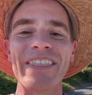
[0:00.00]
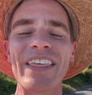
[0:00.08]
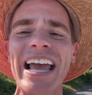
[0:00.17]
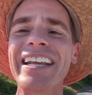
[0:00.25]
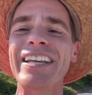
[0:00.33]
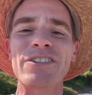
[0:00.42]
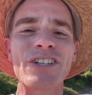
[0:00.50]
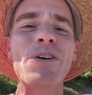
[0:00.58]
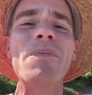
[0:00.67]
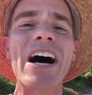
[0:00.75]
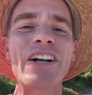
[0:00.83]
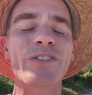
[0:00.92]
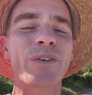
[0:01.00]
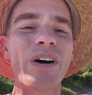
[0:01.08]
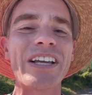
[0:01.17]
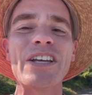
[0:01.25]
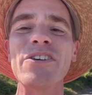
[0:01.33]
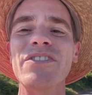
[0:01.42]
Thank you so much for
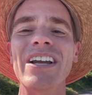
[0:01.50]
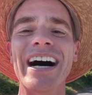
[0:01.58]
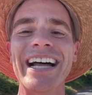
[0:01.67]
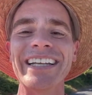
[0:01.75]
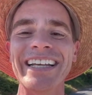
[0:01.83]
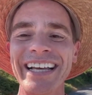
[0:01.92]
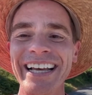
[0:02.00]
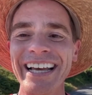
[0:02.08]
what you've done.